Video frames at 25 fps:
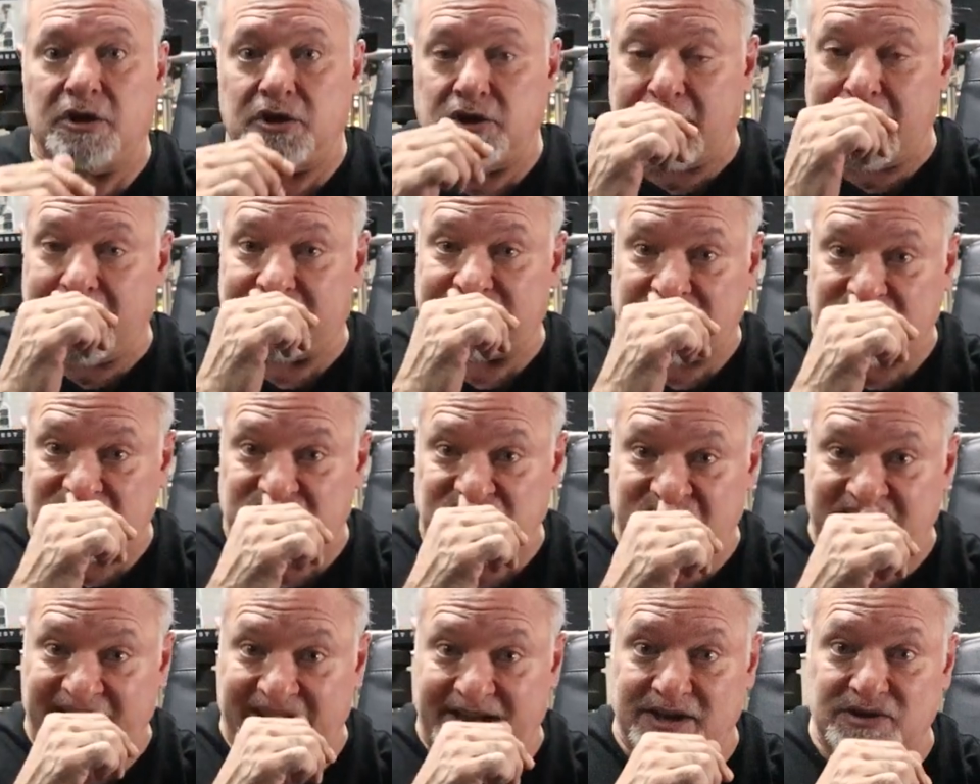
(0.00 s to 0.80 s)
You have to
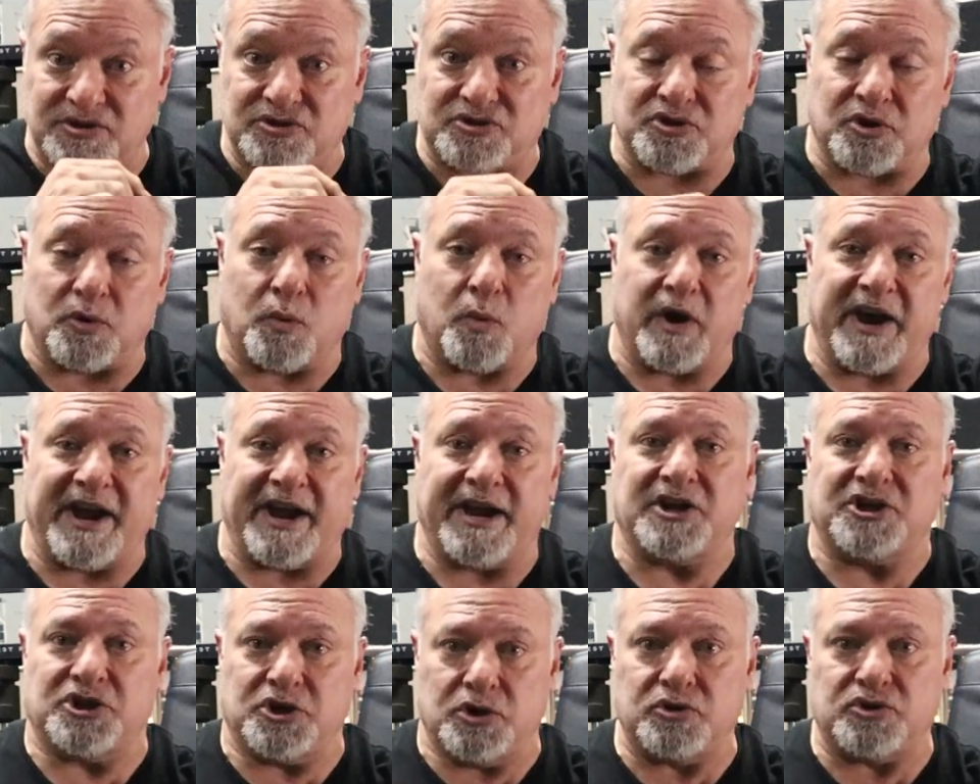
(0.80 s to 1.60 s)
change the
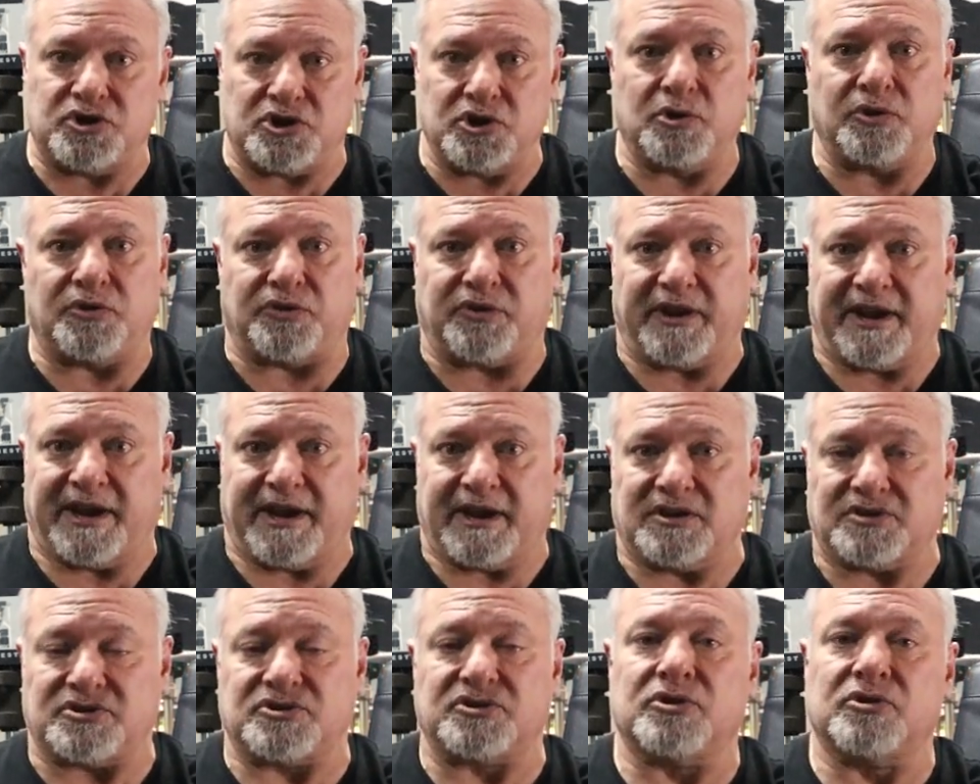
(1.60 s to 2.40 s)
way you do
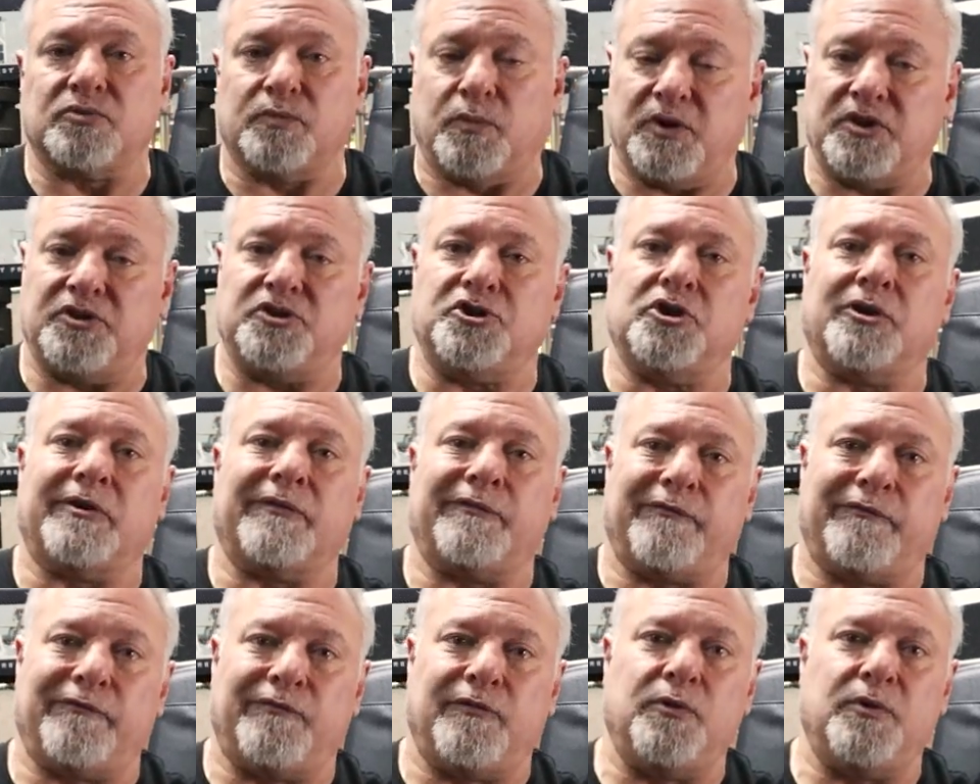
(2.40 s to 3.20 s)
things with your
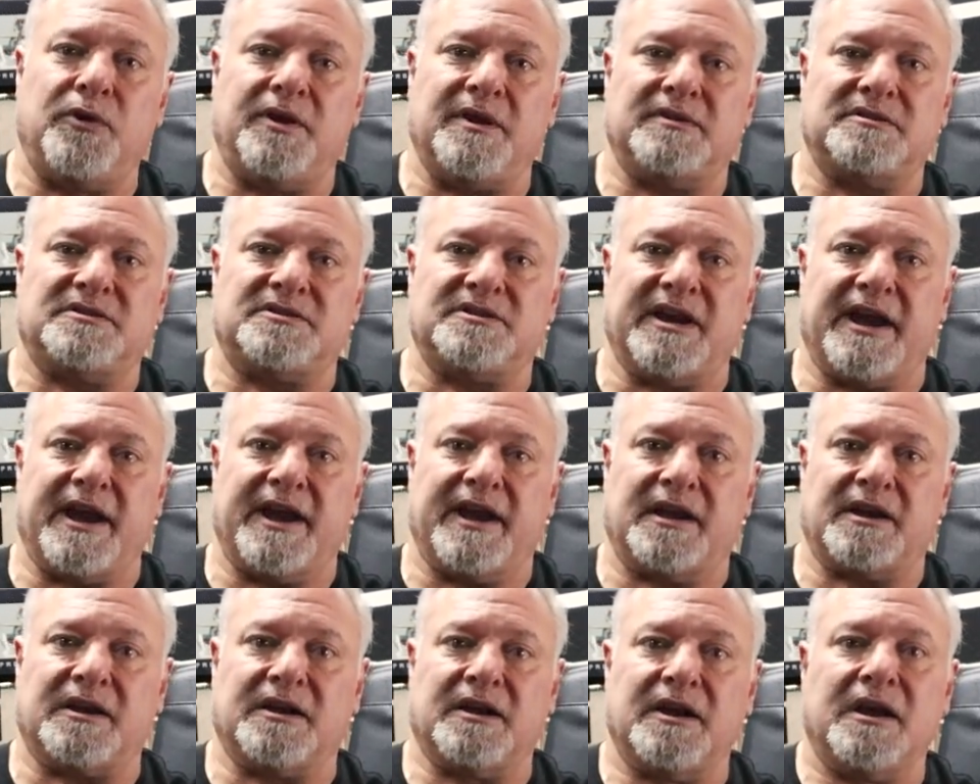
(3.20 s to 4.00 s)
food
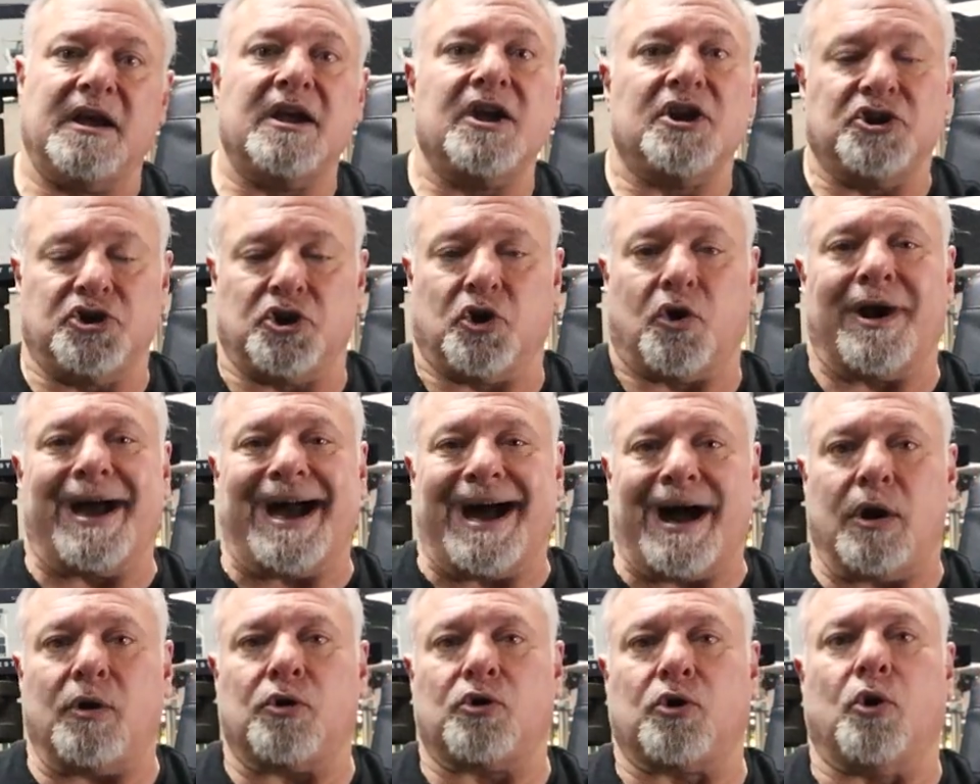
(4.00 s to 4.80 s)
intake, your
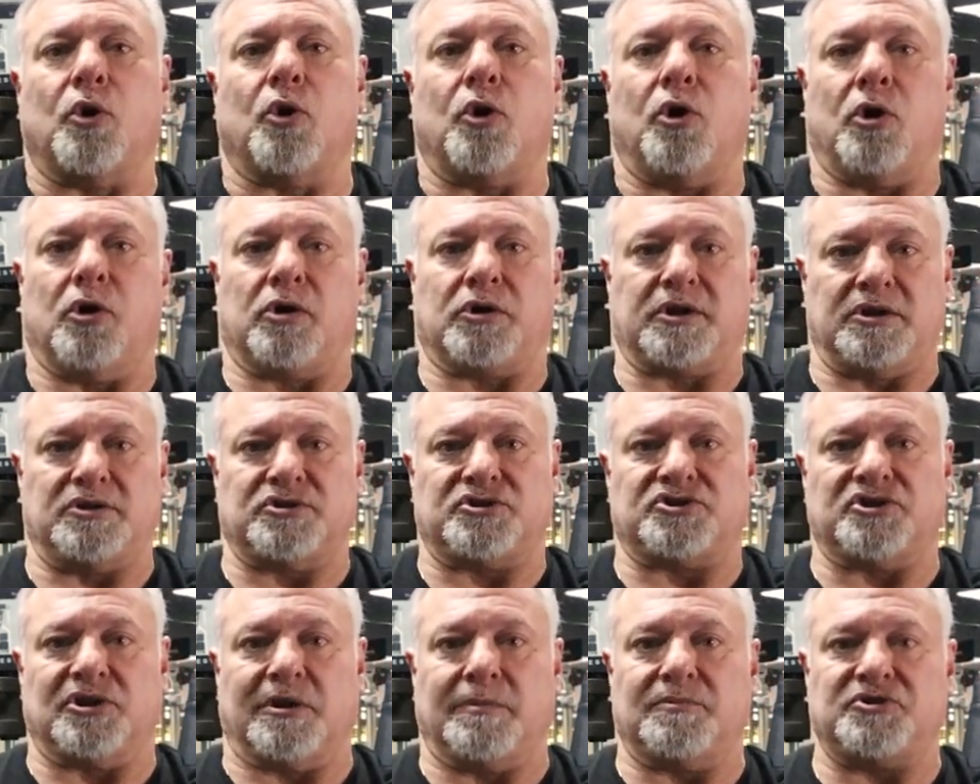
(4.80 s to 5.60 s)
alcohol
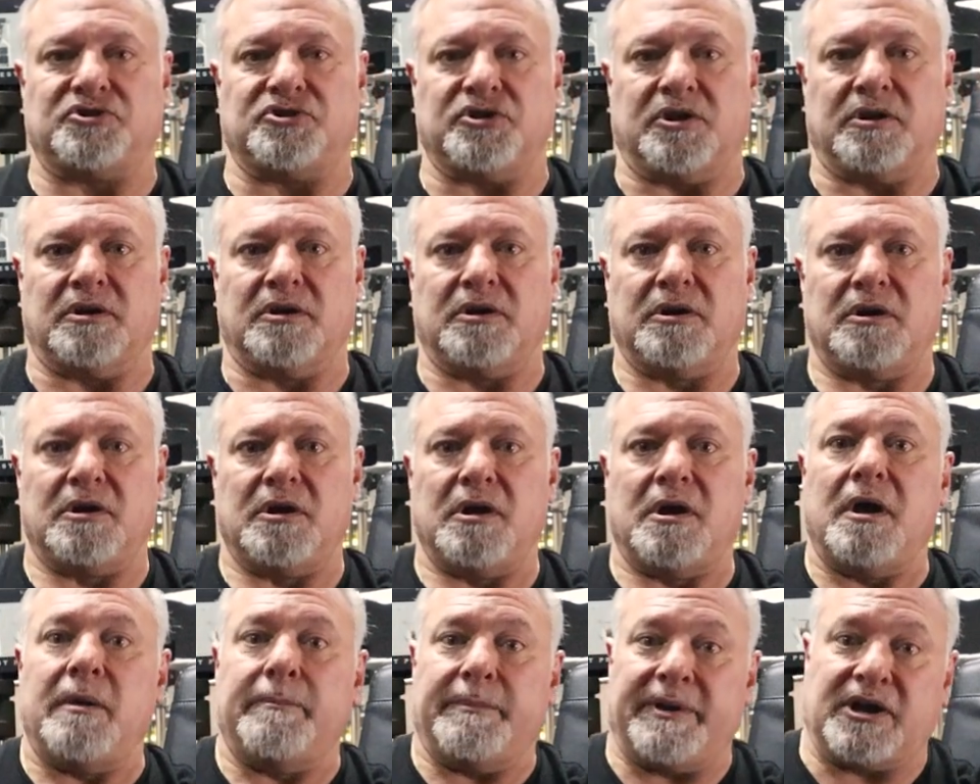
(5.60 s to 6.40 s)
consumption,
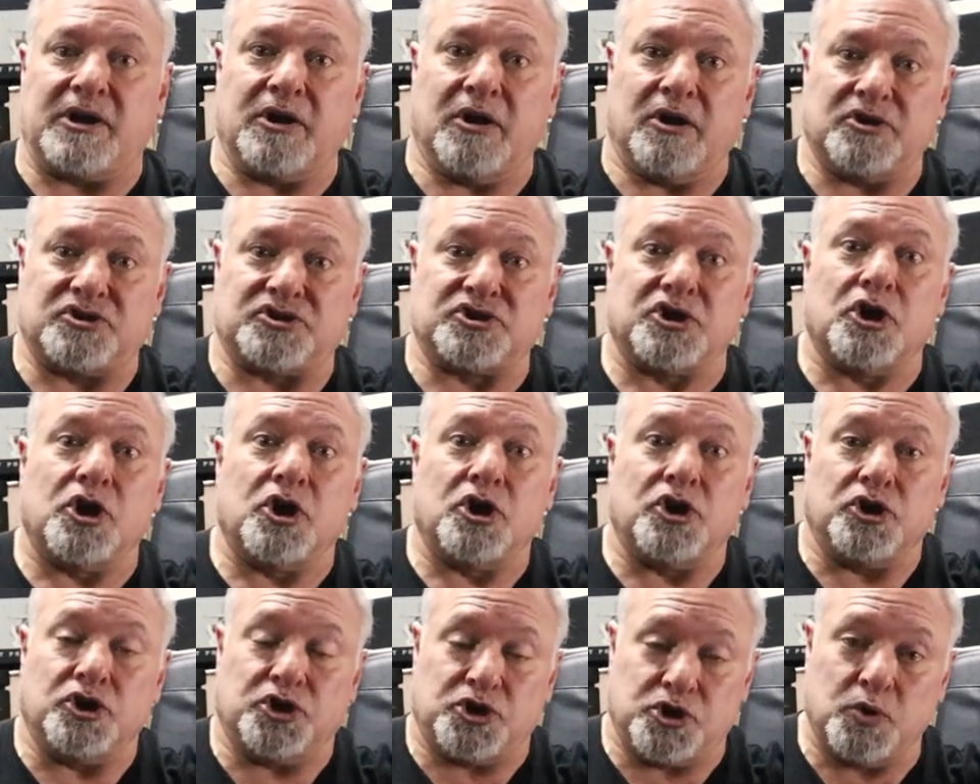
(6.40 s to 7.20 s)
because
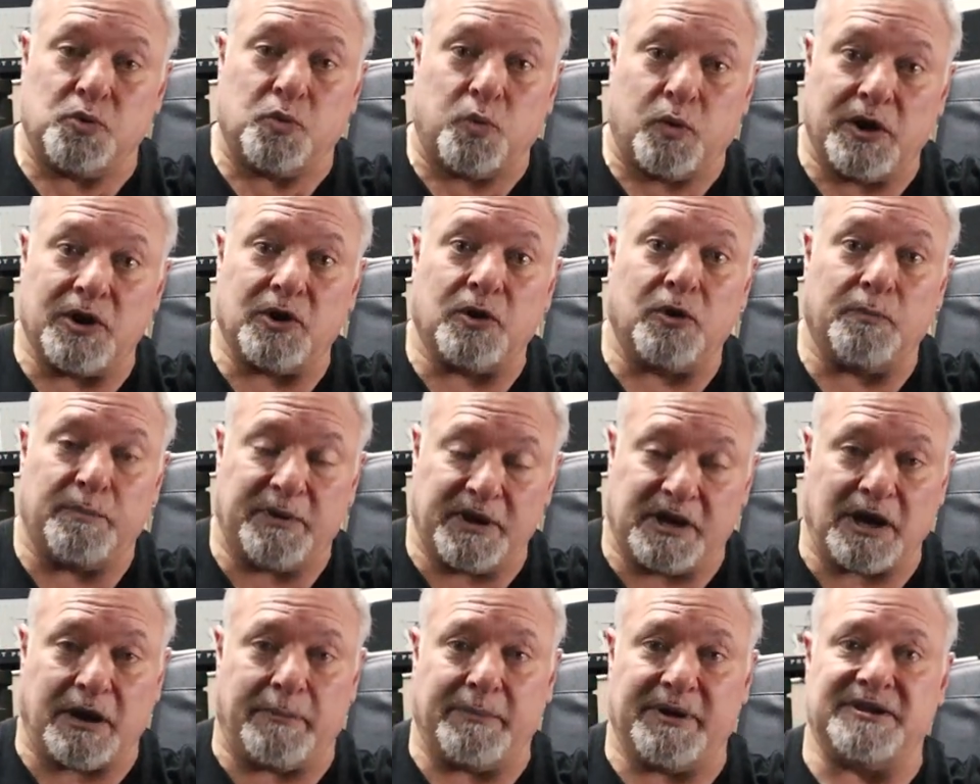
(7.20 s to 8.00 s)
you will
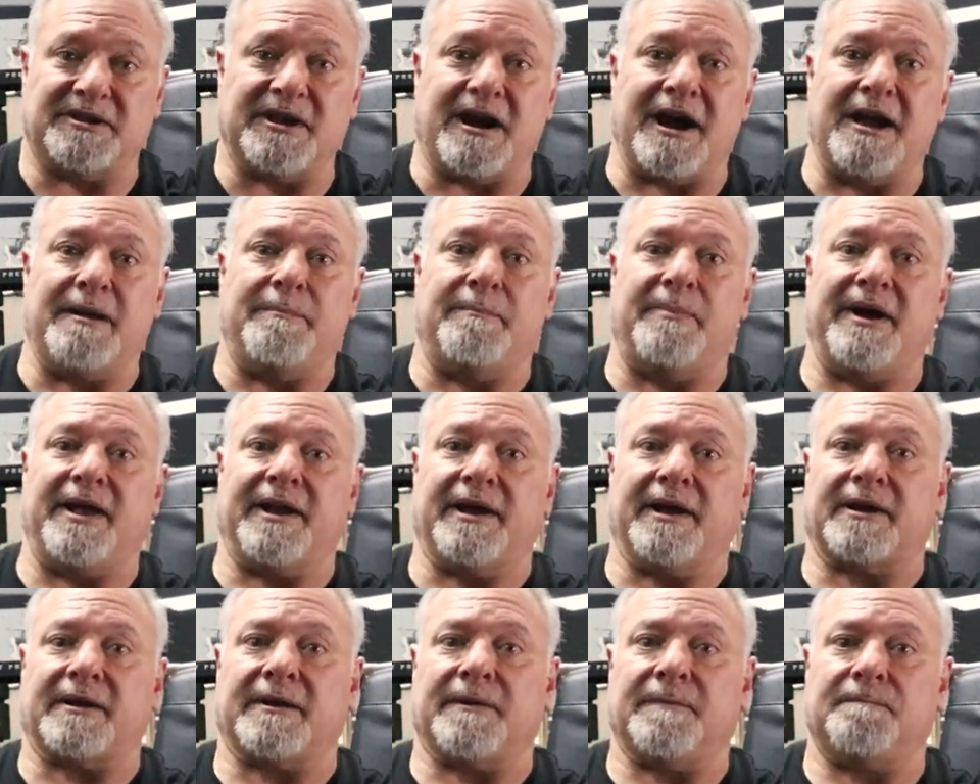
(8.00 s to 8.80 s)
become a
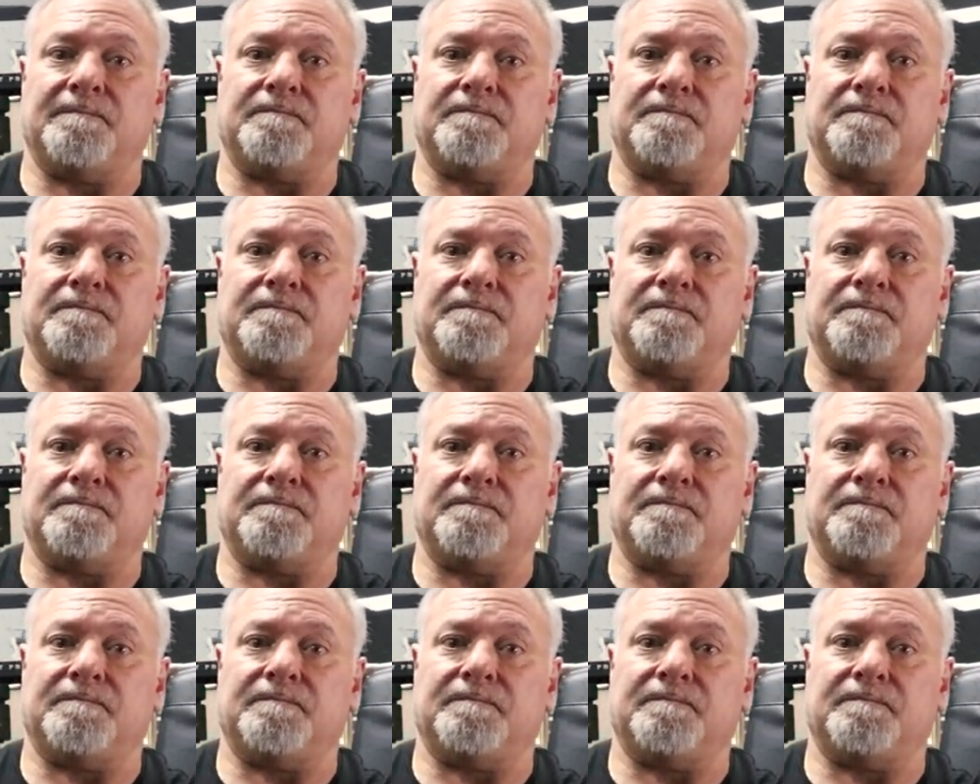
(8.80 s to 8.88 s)
diabetic.